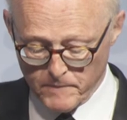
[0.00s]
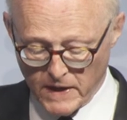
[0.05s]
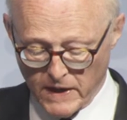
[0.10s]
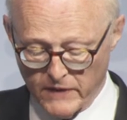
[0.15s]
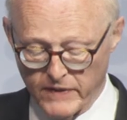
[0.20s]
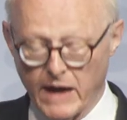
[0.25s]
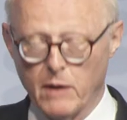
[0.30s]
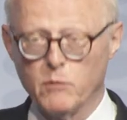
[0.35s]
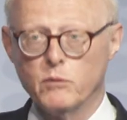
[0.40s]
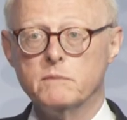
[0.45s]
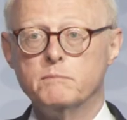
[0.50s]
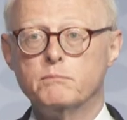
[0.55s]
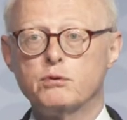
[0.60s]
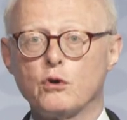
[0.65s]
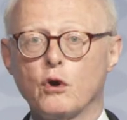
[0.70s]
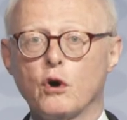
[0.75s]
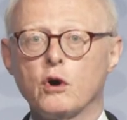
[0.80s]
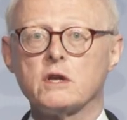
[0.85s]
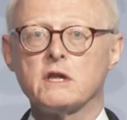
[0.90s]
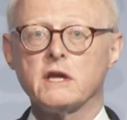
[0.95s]
and that would
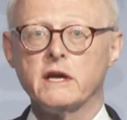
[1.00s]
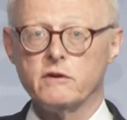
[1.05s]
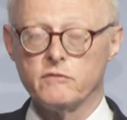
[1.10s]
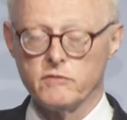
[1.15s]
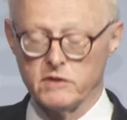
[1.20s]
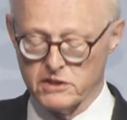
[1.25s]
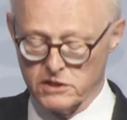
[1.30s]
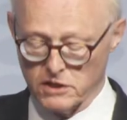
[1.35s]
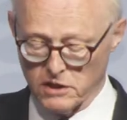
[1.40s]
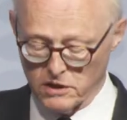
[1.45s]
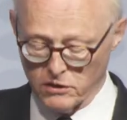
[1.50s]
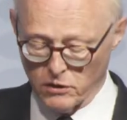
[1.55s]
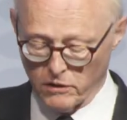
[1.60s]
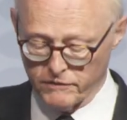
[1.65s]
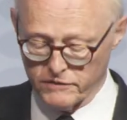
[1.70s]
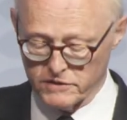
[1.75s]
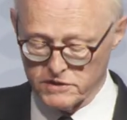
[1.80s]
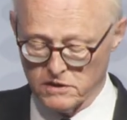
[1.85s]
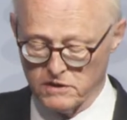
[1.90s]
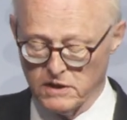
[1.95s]
broadly return
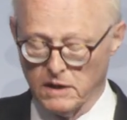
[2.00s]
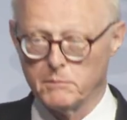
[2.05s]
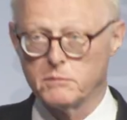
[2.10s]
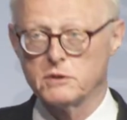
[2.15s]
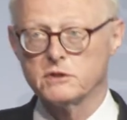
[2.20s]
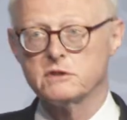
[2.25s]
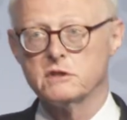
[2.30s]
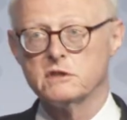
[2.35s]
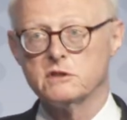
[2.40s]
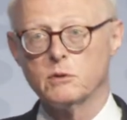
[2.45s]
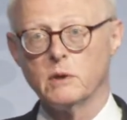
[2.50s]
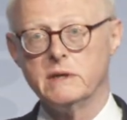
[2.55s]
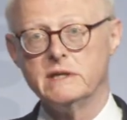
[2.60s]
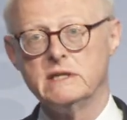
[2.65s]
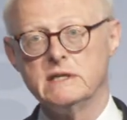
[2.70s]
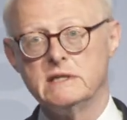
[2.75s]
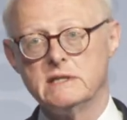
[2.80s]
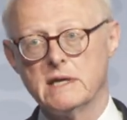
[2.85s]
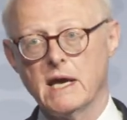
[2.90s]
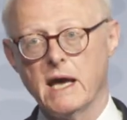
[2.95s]
officer numbers to
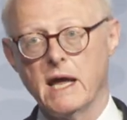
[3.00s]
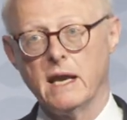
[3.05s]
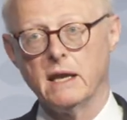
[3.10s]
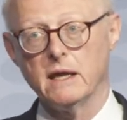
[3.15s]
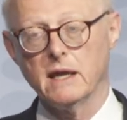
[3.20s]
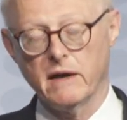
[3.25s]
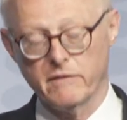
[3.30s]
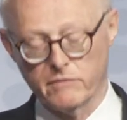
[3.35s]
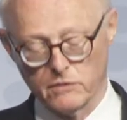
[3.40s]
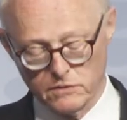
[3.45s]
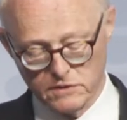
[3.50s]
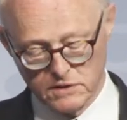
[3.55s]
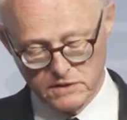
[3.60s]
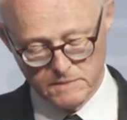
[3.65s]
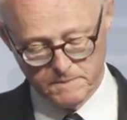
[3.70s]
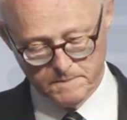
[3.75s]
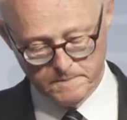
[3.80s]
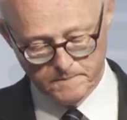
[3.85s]
2010 levels.